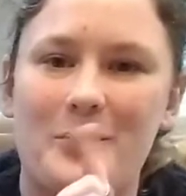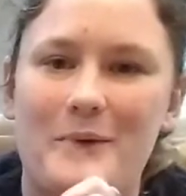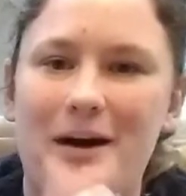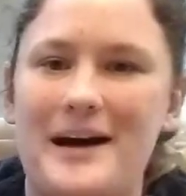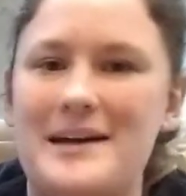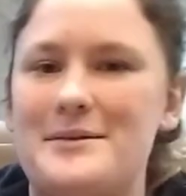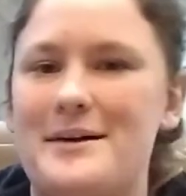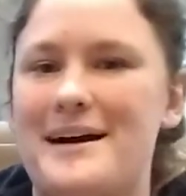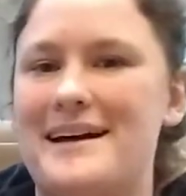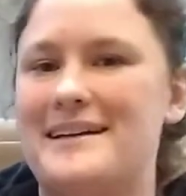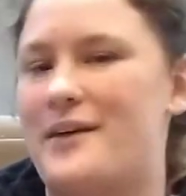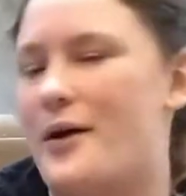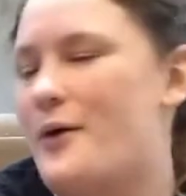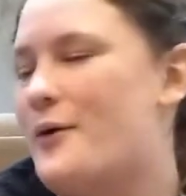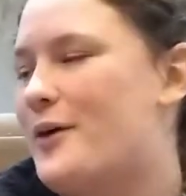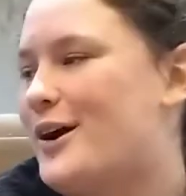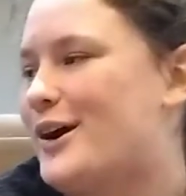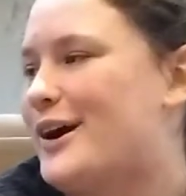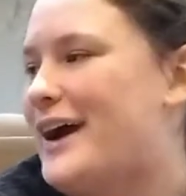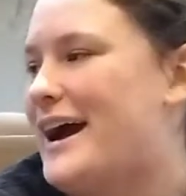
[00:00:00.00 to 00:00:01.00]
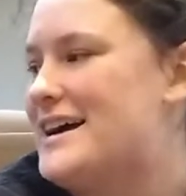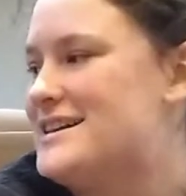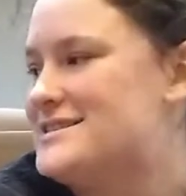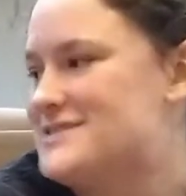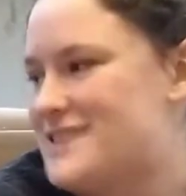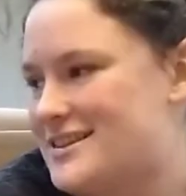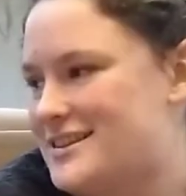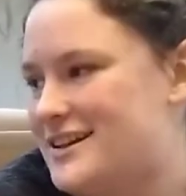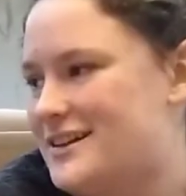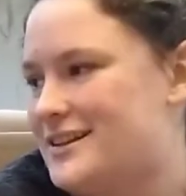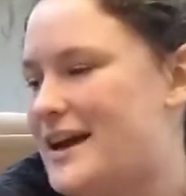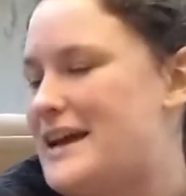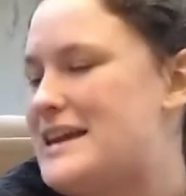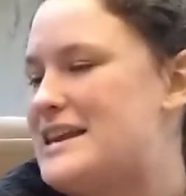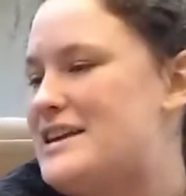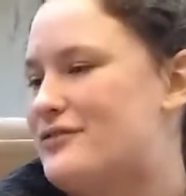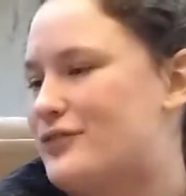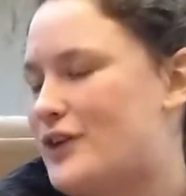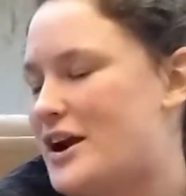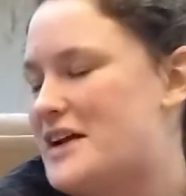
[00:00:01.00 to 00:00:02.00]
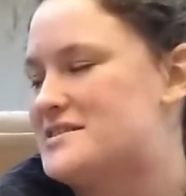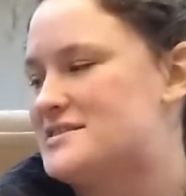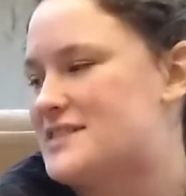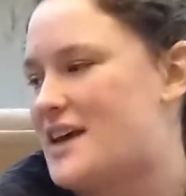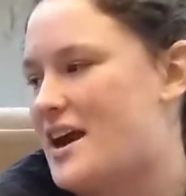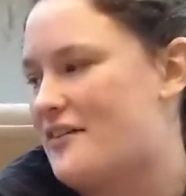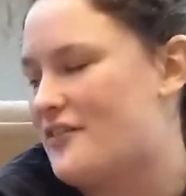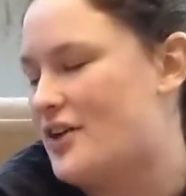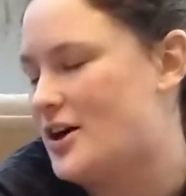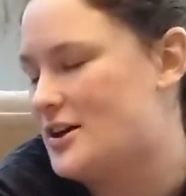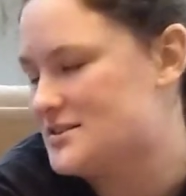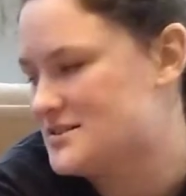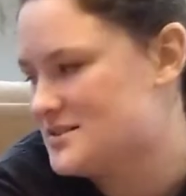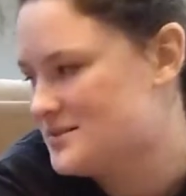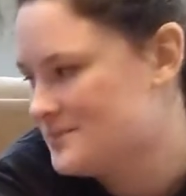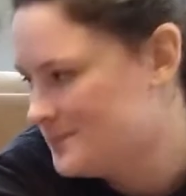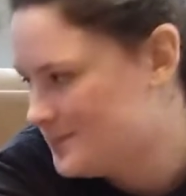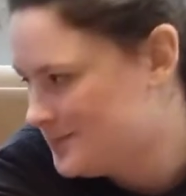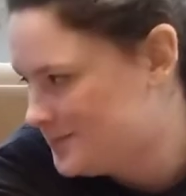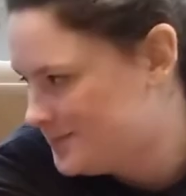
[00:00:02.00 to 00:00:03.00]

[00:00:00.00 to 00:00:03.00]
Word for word: Why do I know her as the lady France gave us?